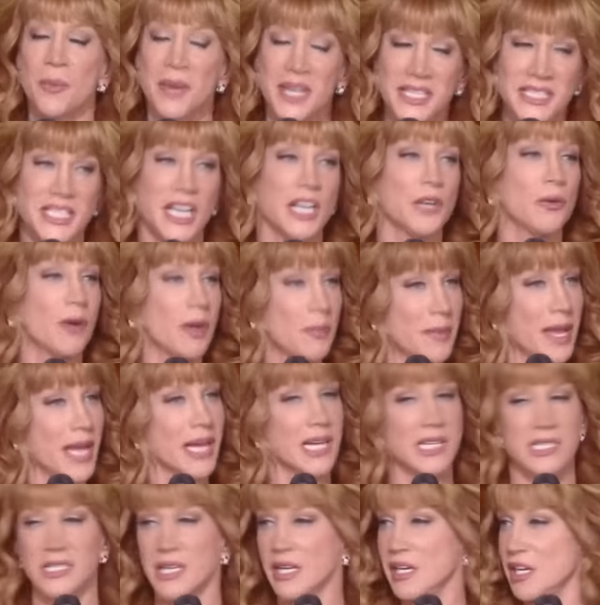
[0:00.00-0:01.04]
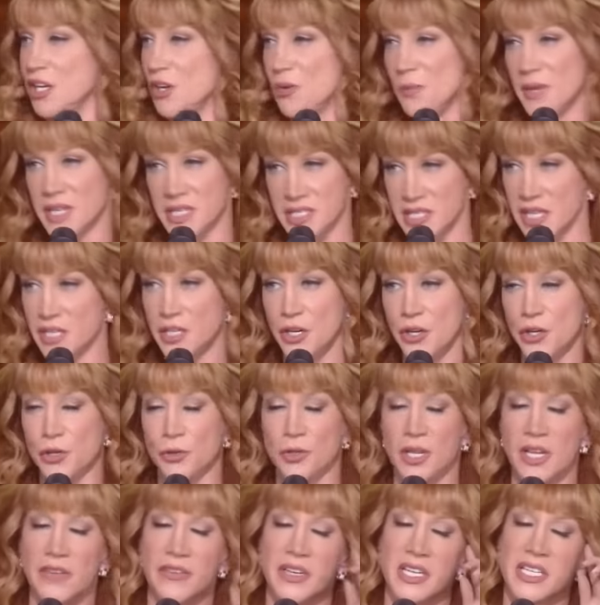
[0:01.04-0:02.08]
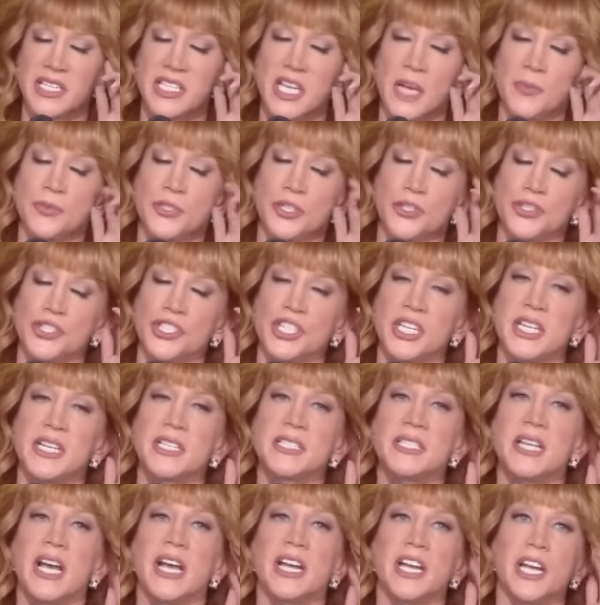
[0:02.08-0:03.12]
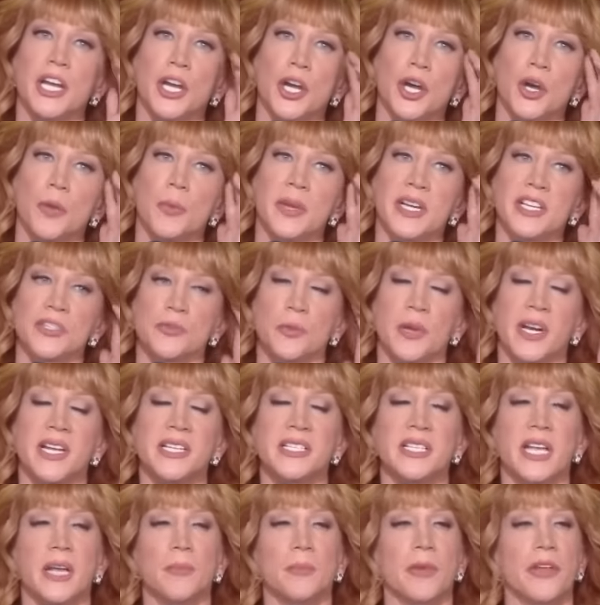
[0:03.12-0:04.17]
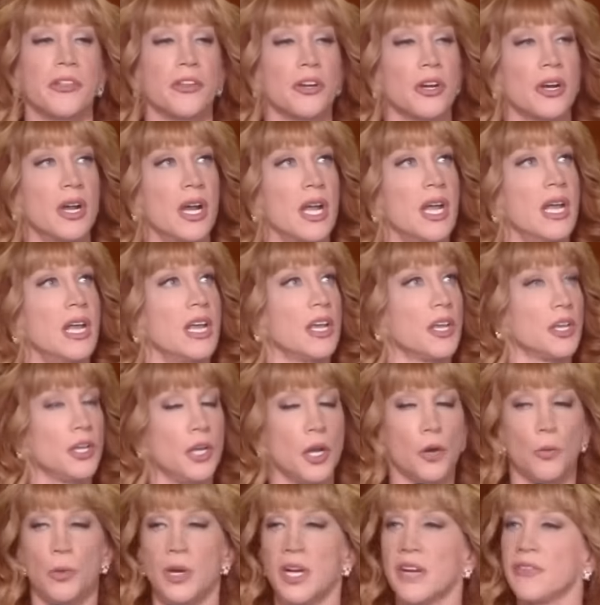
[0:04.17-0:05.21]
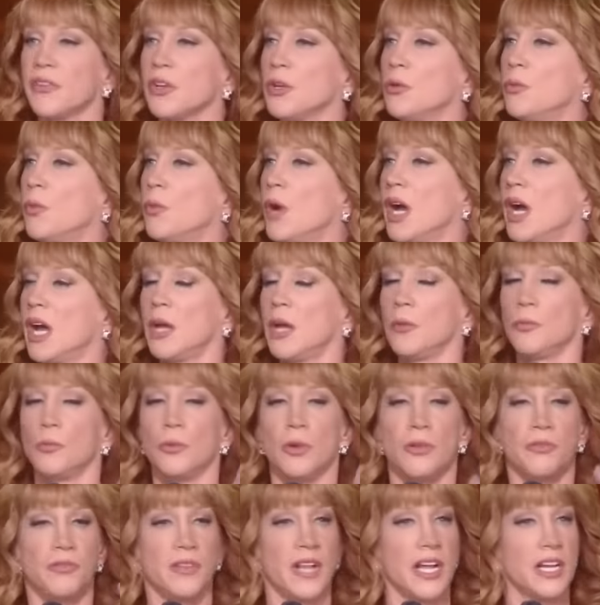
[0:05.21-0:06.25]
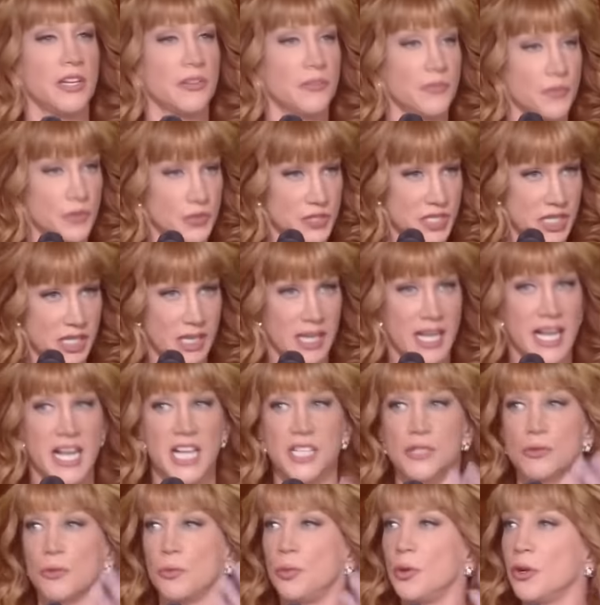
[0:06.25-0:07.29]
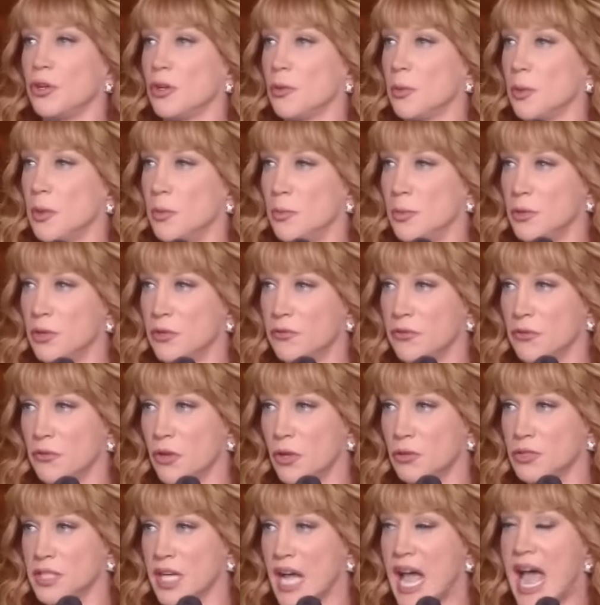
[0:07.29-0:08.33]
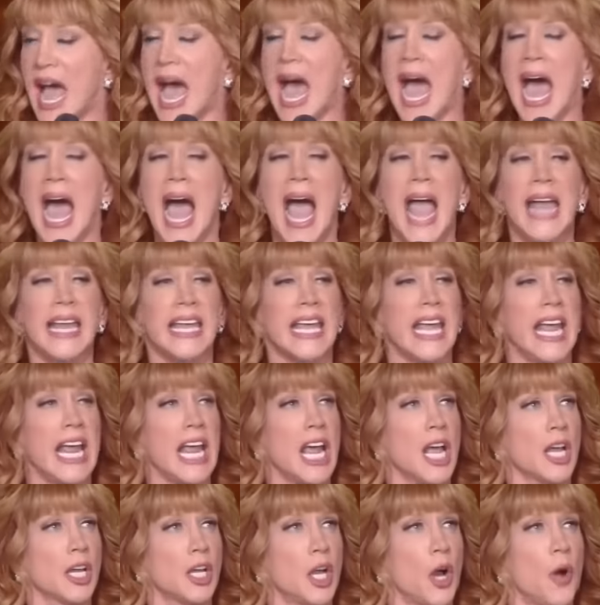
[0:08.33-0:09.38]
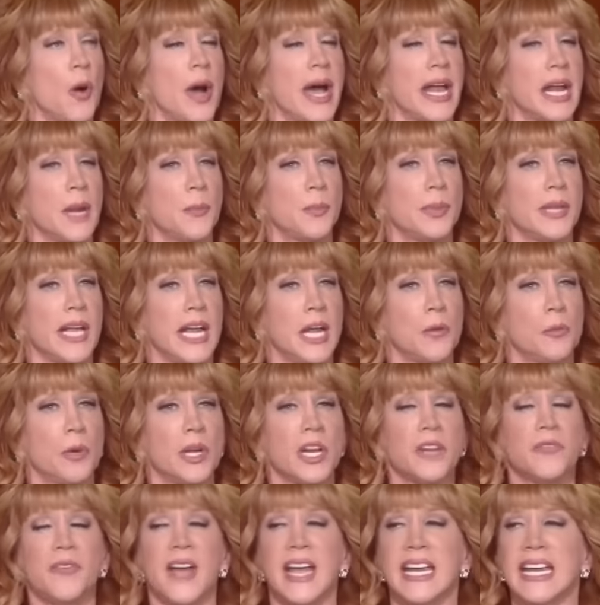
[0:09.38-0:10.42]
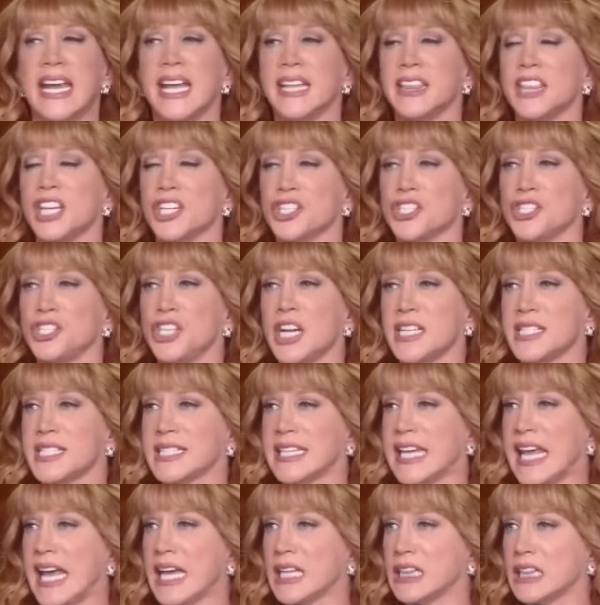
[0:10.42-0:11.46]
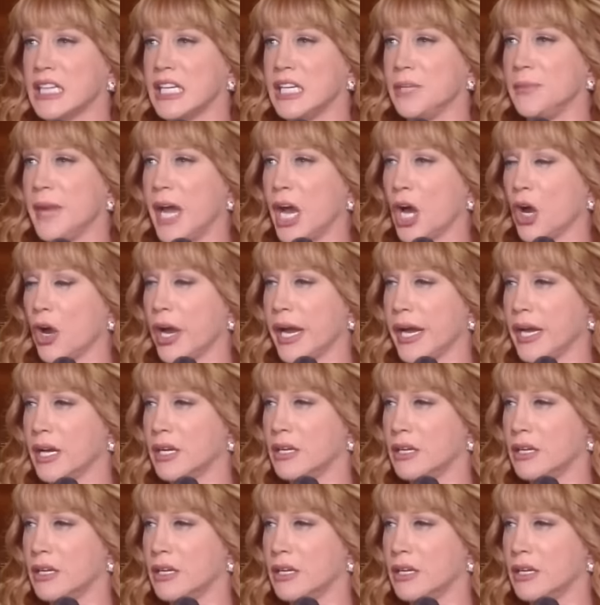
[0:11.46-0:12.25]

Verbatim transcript: I'm going to tell you why Maggie's not here because I know you love and accept her. She is not here because when I said, Mother, you know, whatever you want, we'll fly you first class, we'll put you up in a beautiful hotel. I can't go on a plane. What if I get the sh- Kathleen Mary?